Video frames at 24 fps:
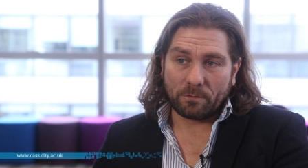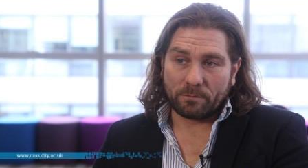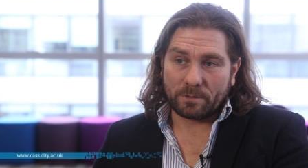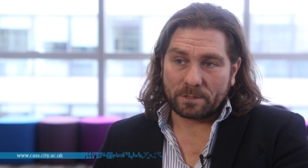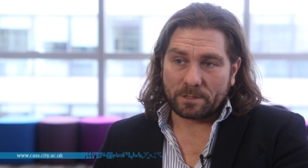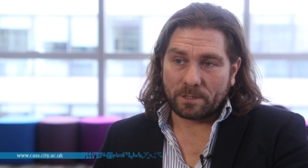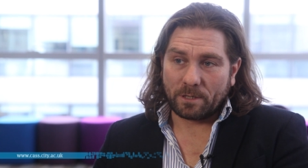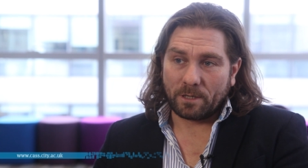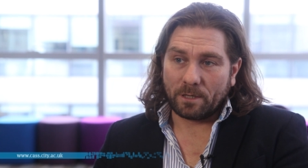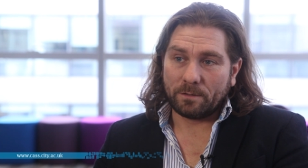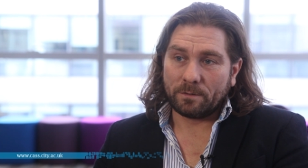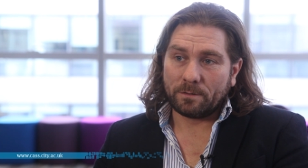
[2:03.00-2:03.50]

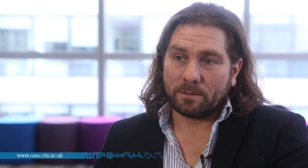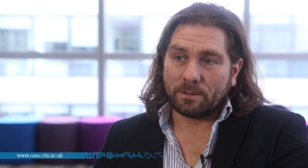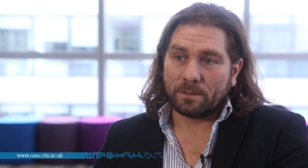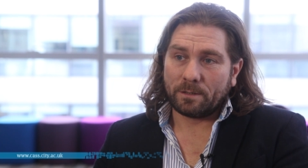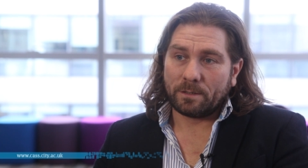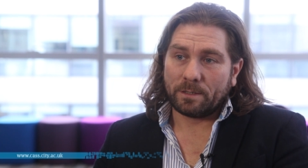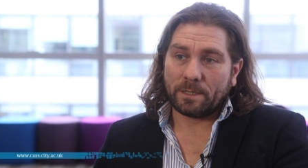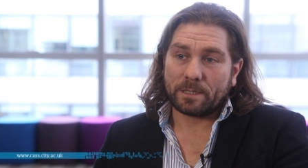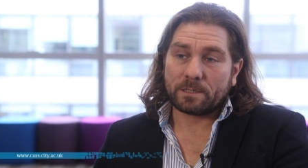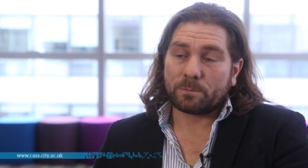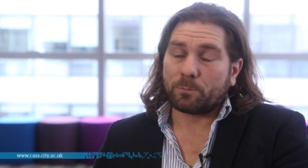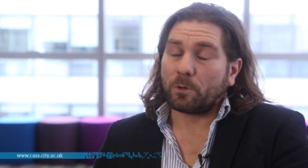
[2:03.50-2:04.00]
return,
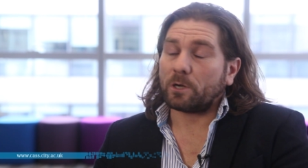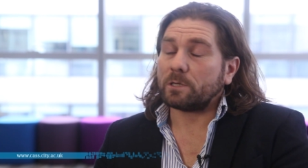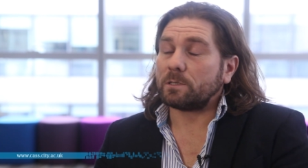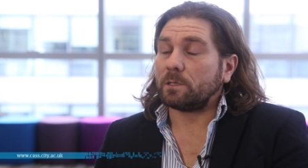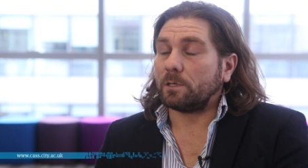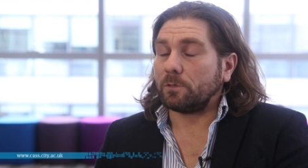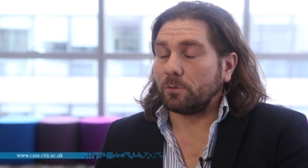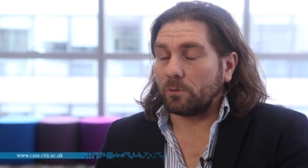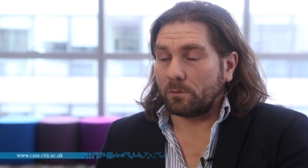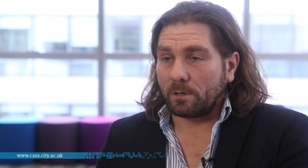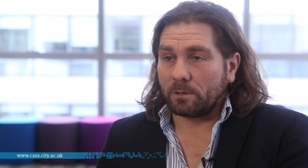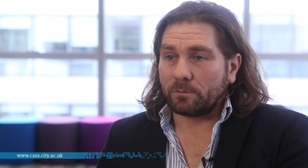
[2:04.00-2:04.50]
expressed
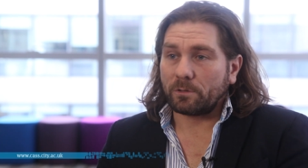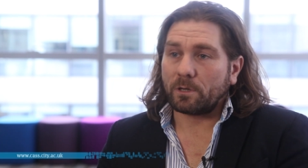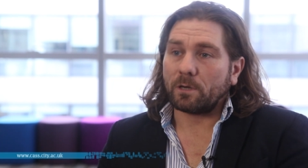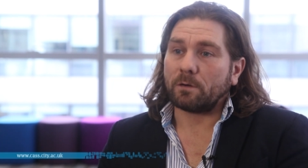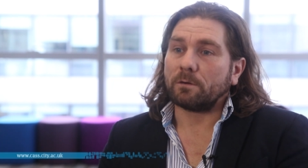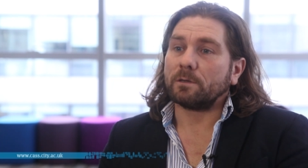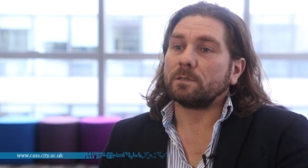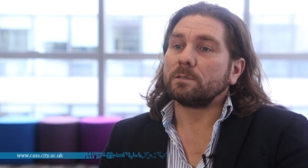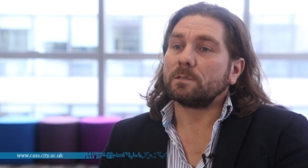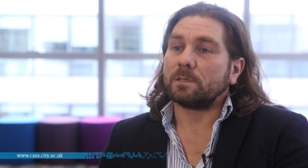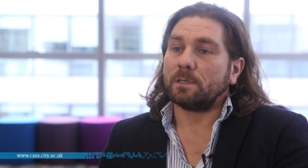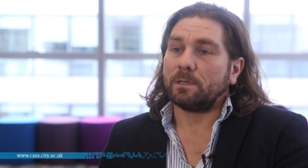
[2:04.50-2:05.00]
in your own
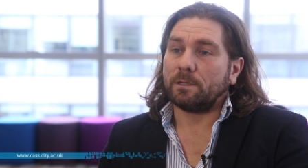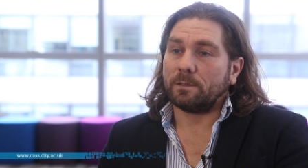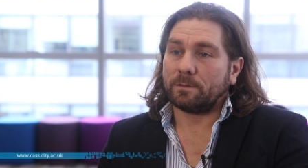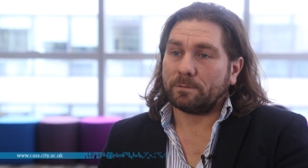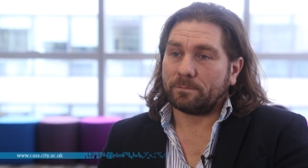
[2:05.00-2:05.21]
currency.